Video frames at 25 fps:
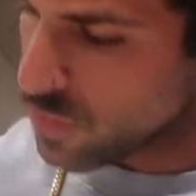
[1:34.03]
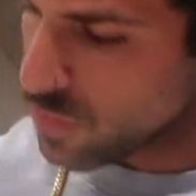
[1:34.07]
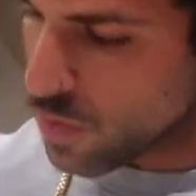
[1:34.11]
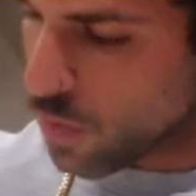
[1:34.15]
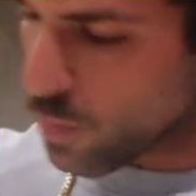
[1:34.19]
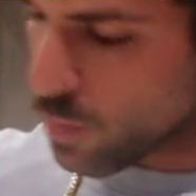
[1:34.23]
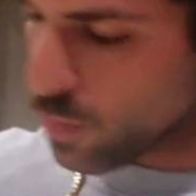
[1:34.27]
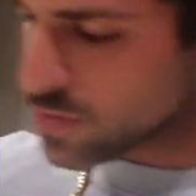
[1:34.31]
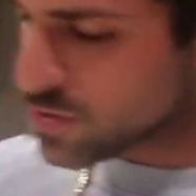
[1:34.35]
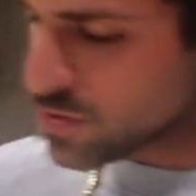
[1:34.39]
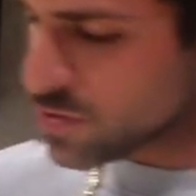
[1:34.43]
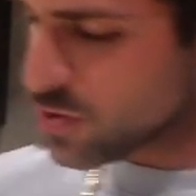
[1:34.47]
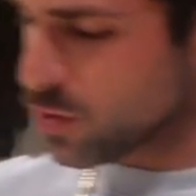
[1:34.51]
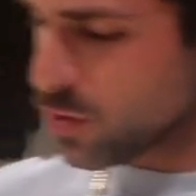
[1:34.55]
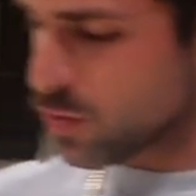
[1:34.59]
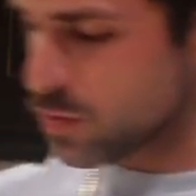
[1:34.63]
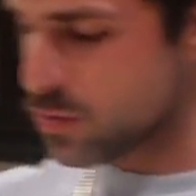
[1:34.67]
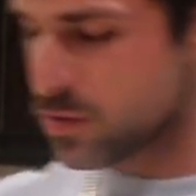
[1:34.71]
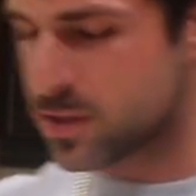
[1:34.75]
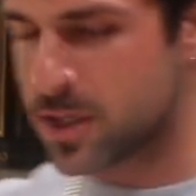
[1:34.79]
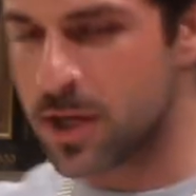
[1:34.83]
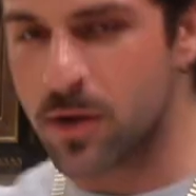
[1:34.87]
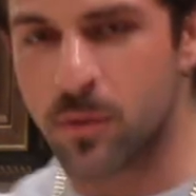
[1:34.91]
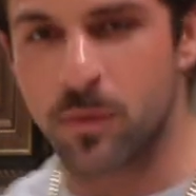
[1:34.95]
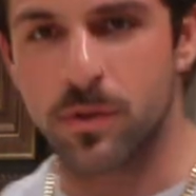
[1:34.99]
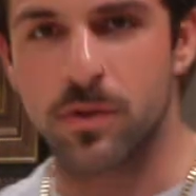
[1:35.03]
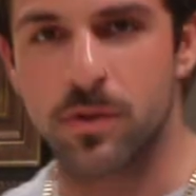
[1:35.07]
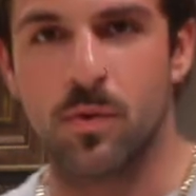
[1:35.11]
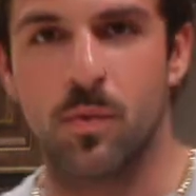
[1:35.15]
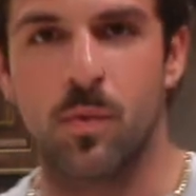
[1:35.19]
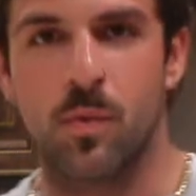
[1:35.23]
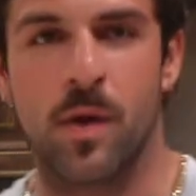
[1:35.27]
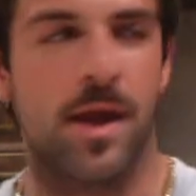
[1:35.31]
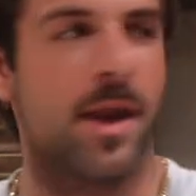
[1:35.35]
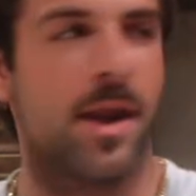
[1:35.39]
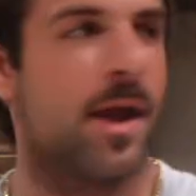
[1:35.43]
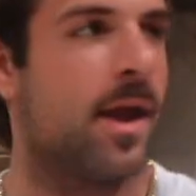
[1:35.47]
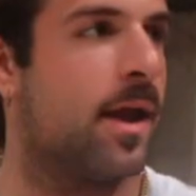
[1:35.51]
What's the whole deal with the
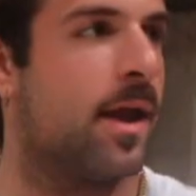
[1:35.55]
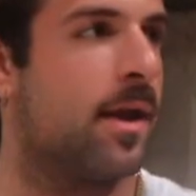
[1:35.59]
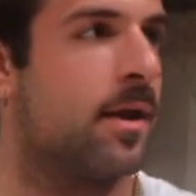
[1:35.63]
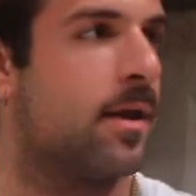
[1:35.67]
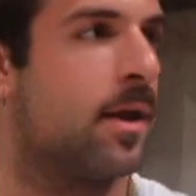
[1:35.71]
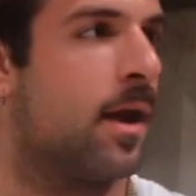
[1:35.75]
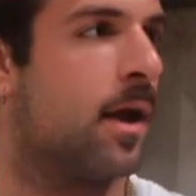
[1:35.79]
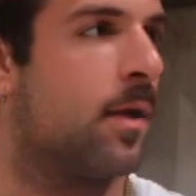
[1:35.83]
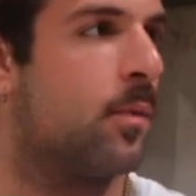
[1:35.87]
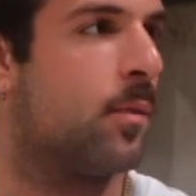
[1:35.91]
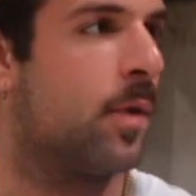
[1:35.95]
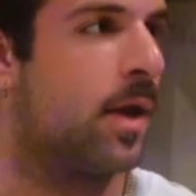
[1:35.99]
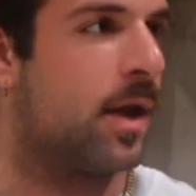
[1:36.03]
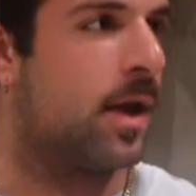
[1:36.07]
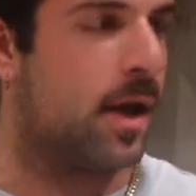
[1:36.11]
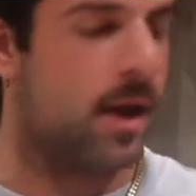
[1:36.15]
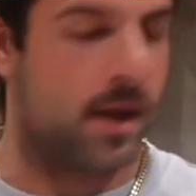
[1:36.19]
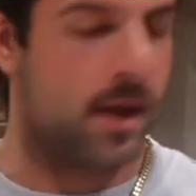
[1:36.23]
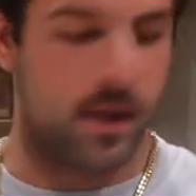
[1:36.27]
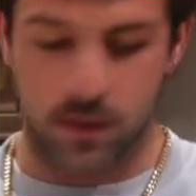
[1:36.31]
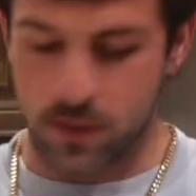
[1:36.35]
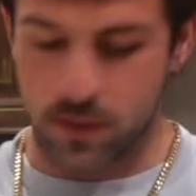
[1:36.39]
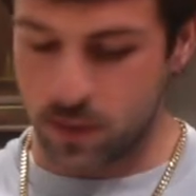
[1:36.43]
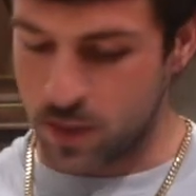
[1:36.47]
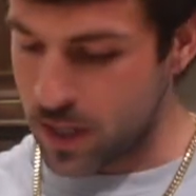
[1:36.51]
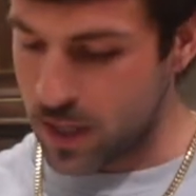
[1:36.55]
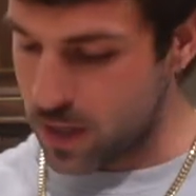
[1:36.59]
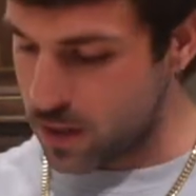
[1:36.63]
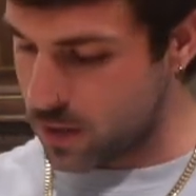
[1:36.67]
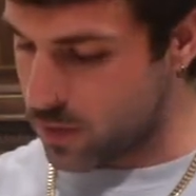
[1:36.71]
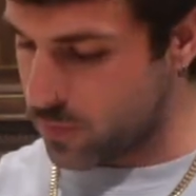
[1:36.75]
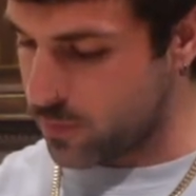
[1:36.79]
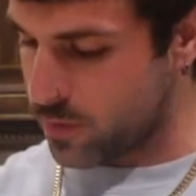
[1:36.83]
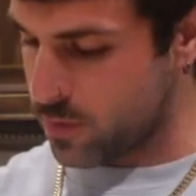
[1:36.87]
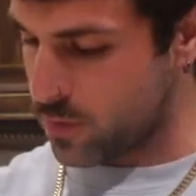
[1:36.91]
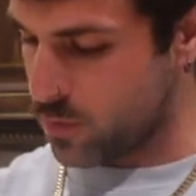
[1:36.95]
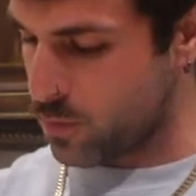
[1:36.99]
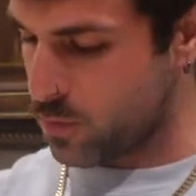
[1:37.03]
wet hand, not wet hand? You got to
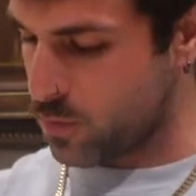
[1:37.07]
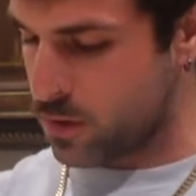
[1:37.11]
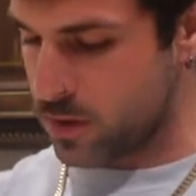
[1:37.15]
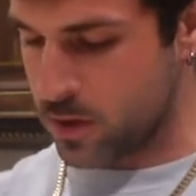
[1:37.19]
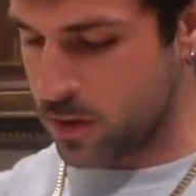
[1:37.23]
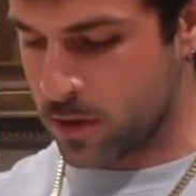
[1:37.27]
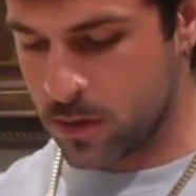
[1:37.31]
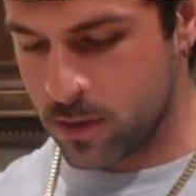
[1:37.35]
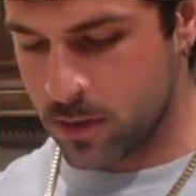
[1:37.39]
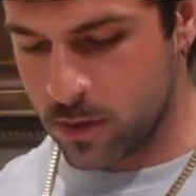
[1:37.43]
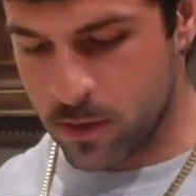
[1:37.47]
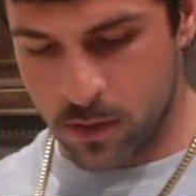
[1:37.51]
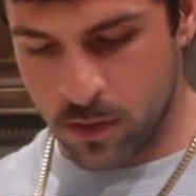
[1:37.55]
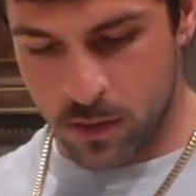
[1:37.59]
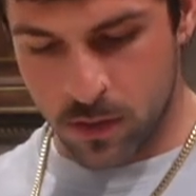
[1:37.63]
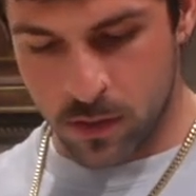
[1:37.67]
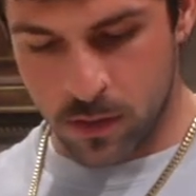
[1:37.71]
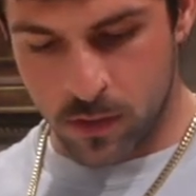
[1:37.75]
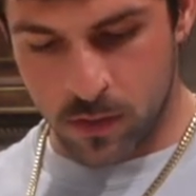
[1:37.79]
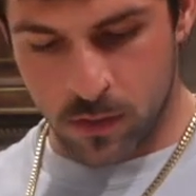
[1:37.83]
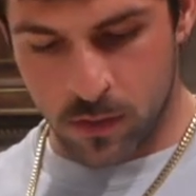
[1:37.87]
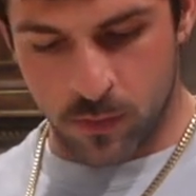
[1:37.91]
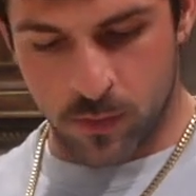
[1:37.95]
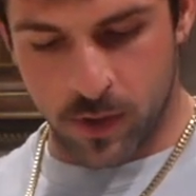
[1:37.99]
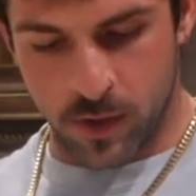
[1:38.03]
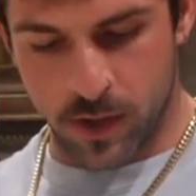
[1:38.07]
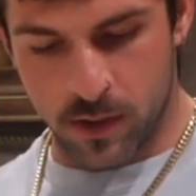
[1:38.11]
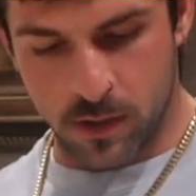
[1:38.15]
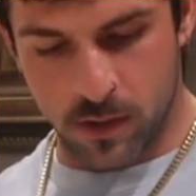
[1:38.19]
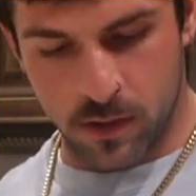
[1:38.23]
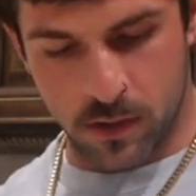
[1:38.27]
go in order, right?